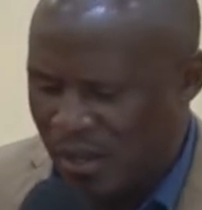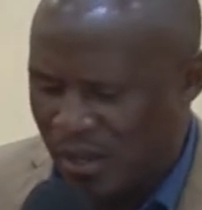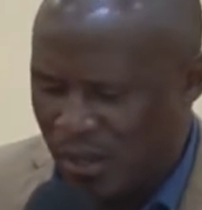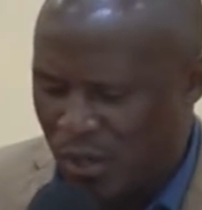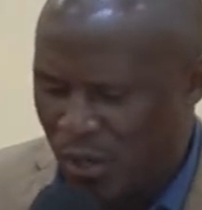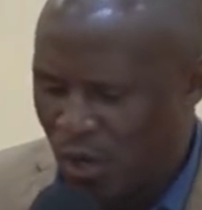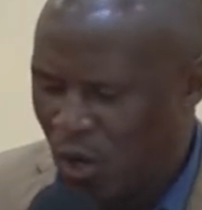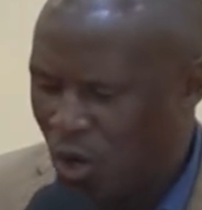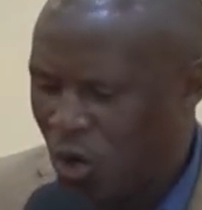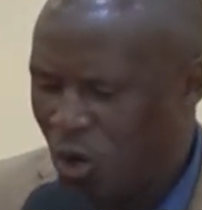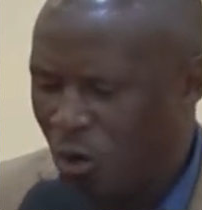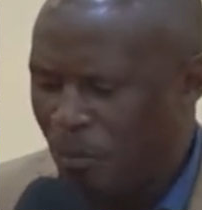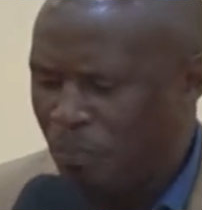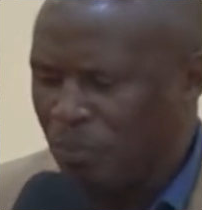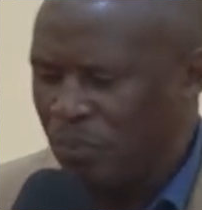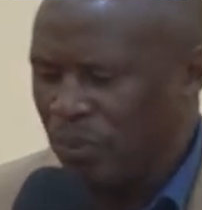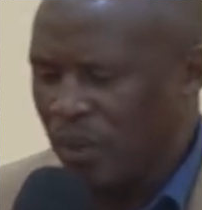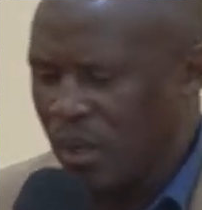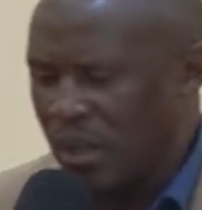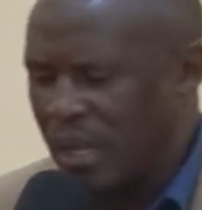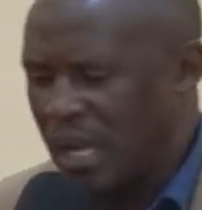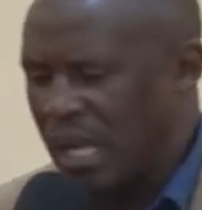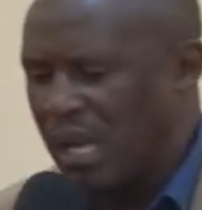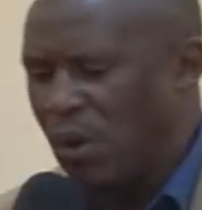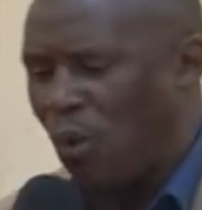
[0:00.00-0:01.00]
You know,
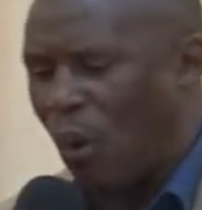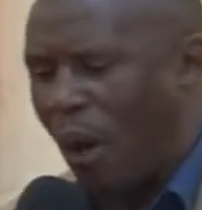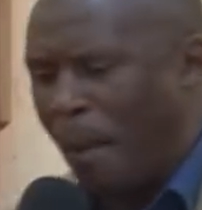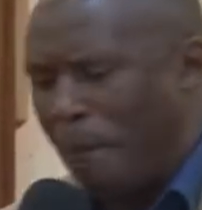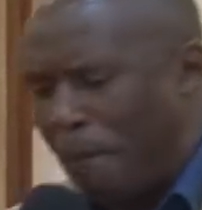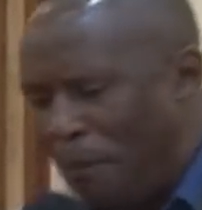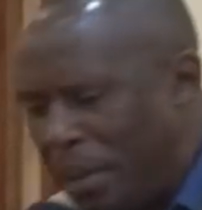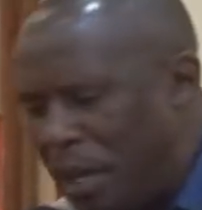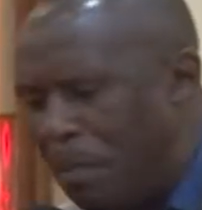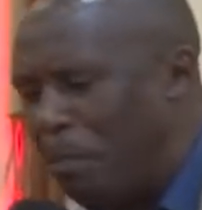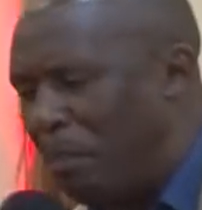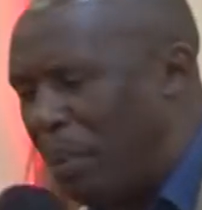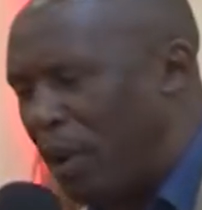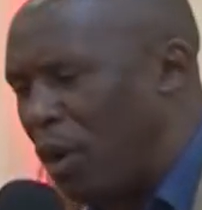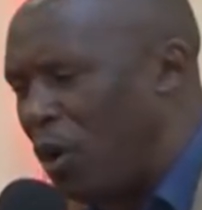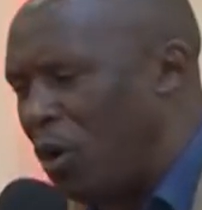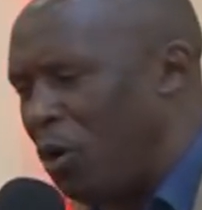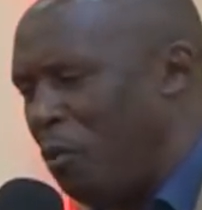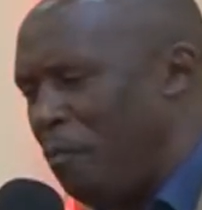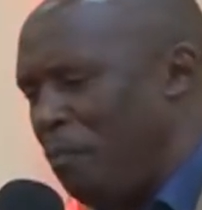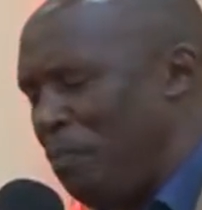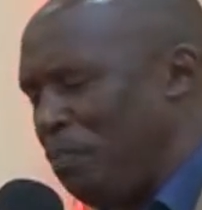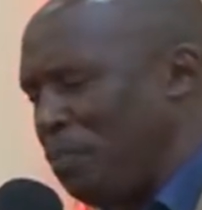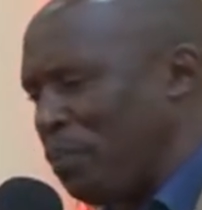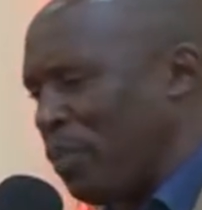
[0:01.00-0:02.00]
they were
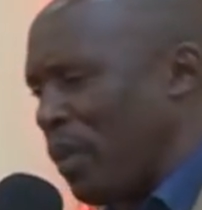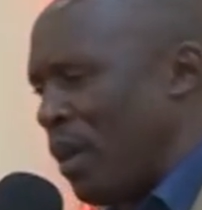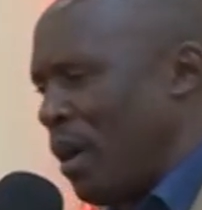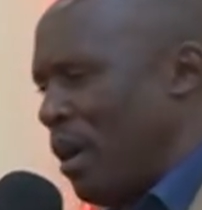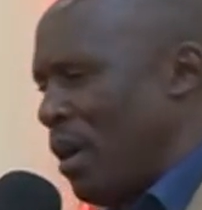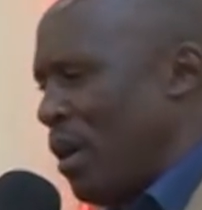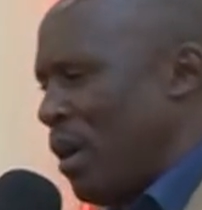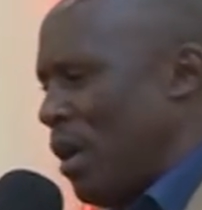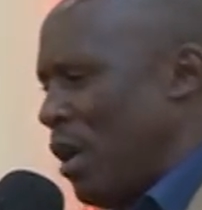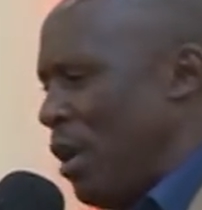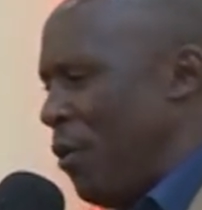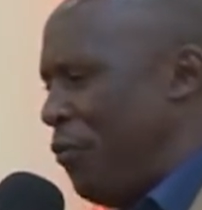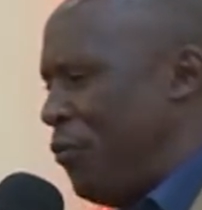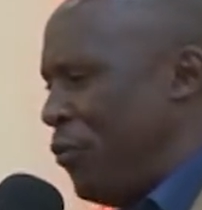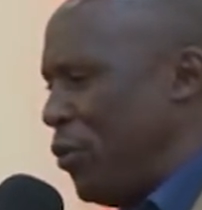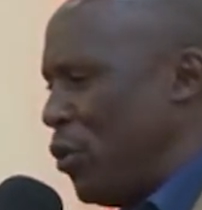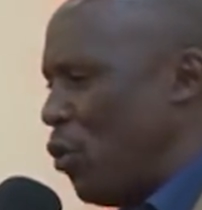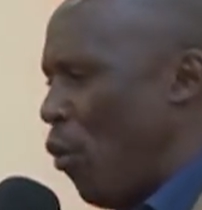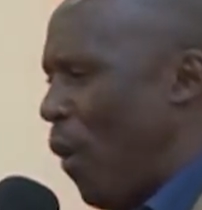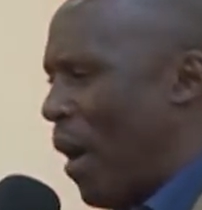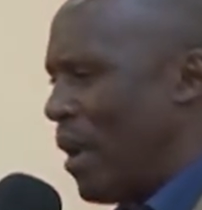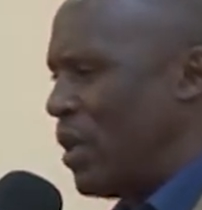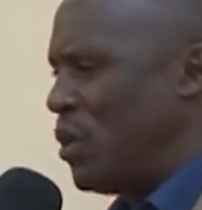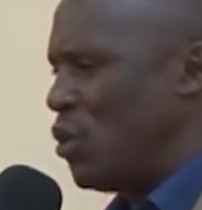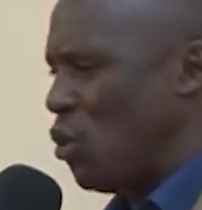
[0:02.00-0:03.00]
people, if
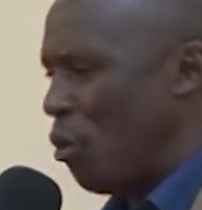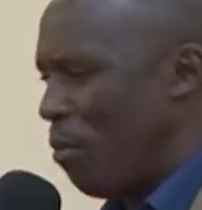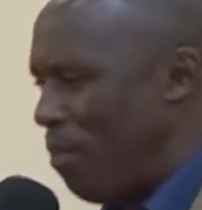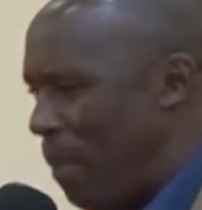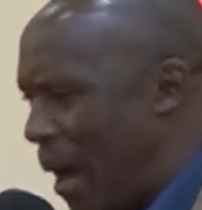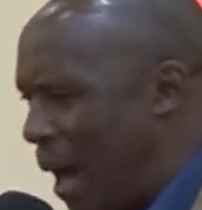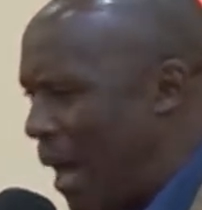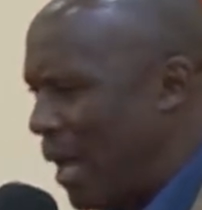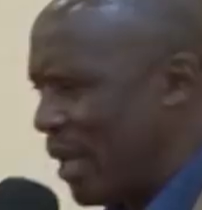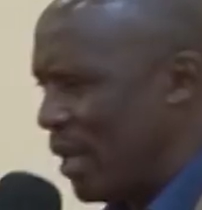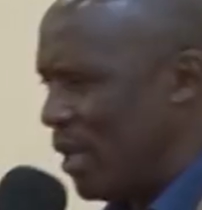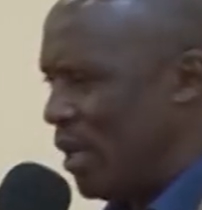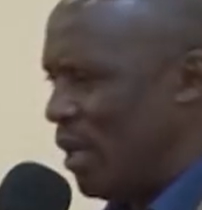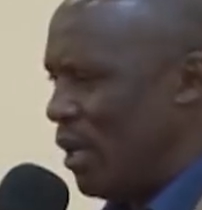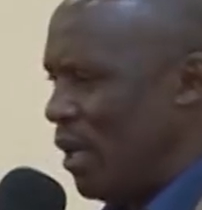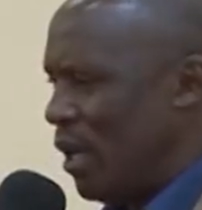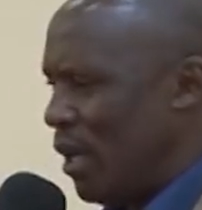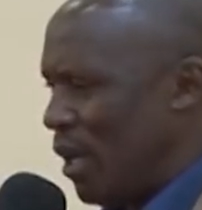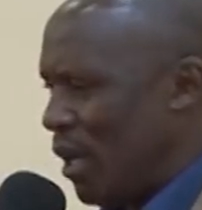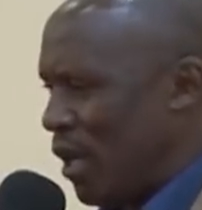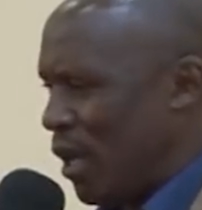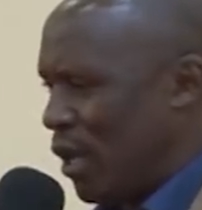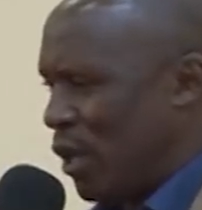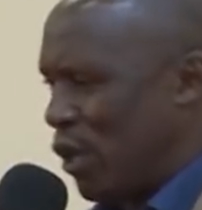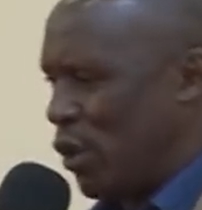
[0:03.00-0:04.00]
you want to marry,
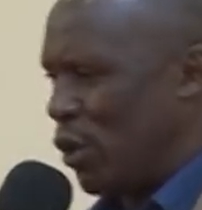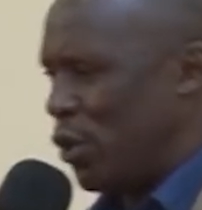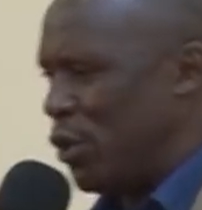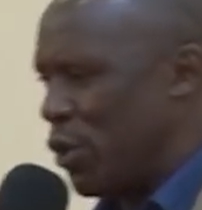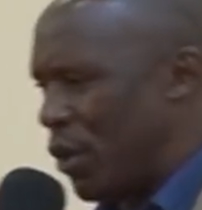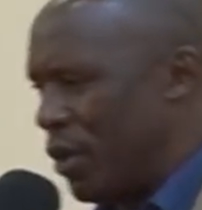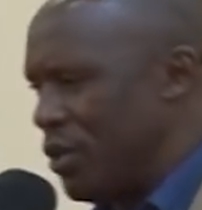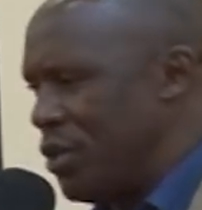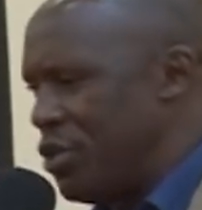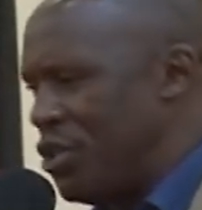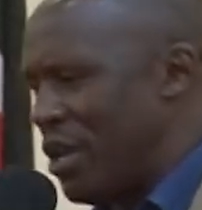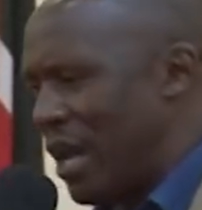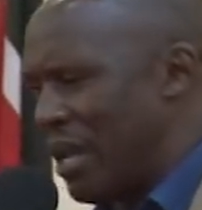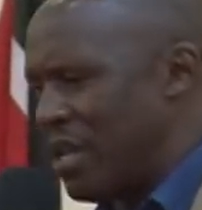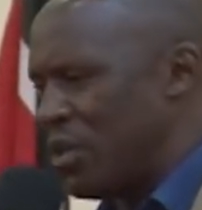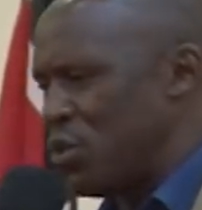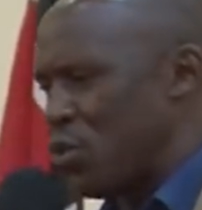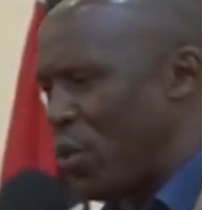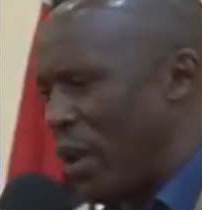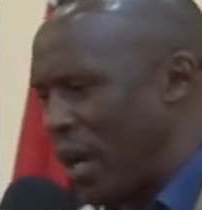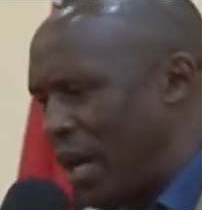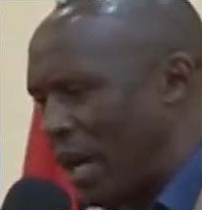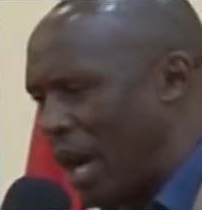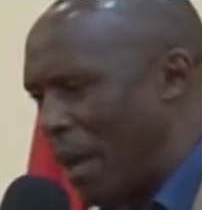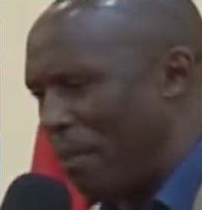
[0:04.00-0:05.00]
you don't just
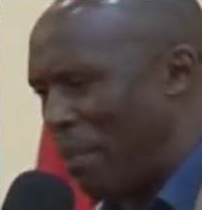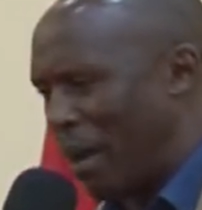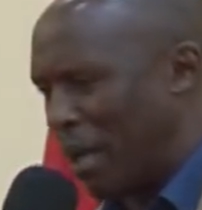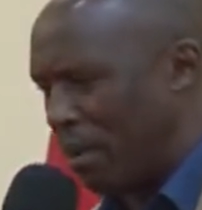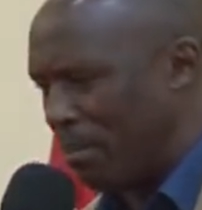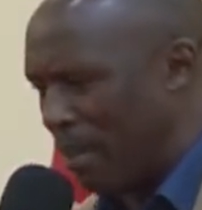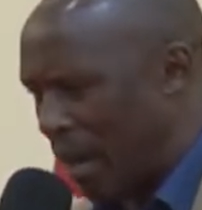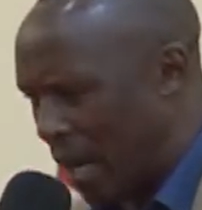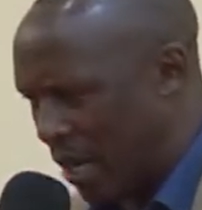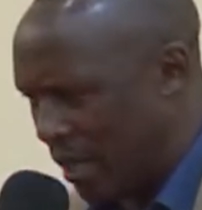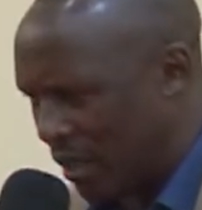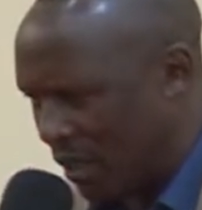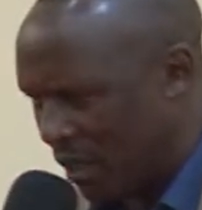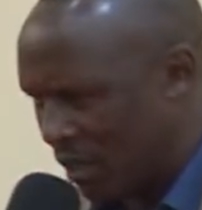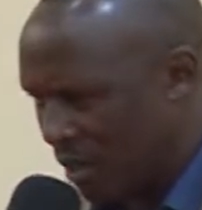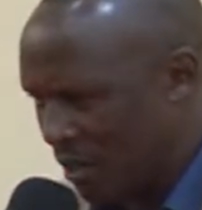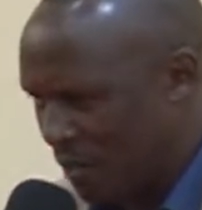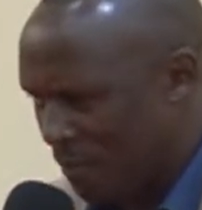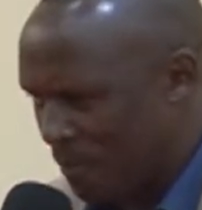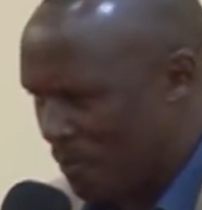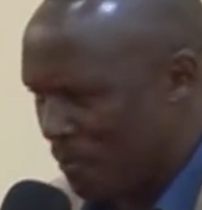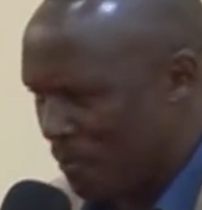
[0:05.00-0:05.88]
wake up and marry